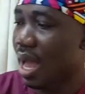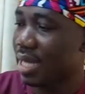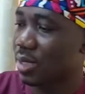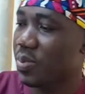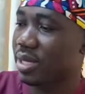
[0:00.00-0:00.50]

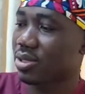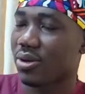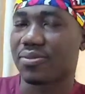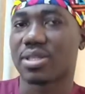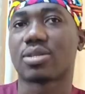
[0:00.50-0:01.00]
aspect
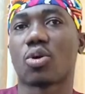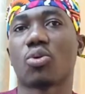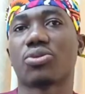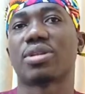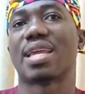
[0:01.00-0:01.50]
of this
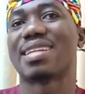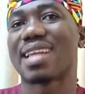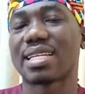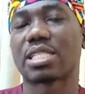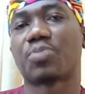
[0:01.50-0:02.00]
whole thing, and
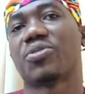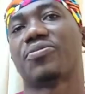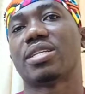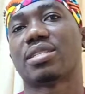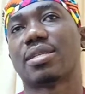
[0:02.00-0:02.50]
that is
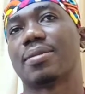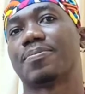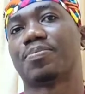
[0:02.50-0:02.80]
prevention.